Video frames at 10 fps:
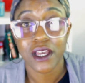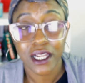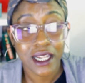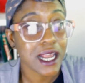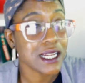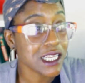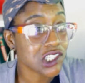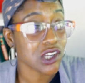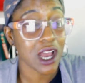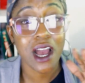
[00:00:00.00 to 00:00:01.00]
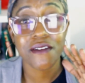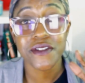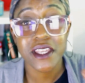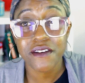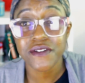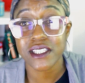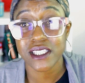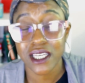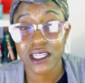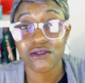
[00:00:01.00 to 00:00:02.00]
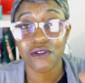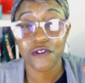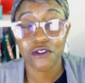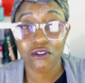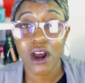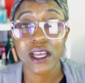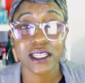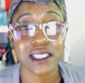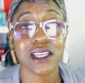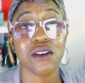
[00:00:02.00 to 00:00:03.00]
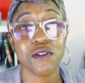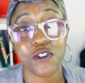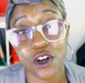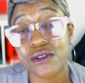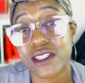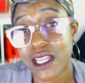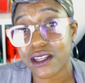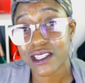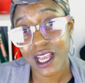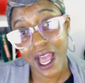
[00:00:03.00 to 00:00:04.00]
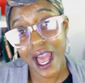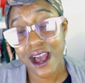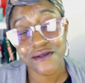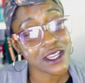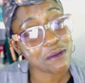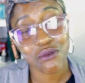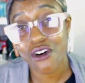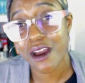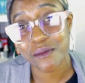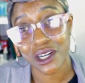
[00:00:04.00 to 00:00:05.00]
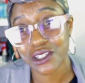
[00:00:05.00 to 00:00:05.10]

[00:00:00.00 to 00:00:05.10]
Like literally, I have never seen a variety of false nails like I have in Primark.